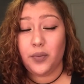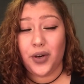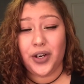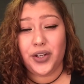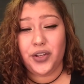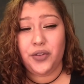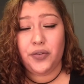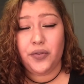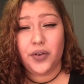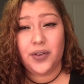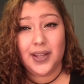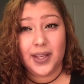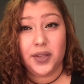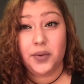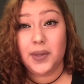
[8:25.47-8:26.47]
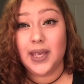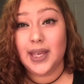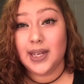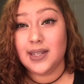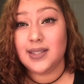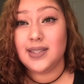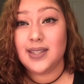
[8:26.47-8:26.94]
where you feel like you
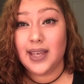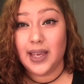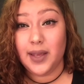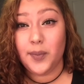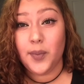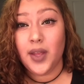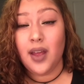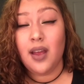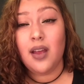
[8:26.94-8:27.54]
can't escape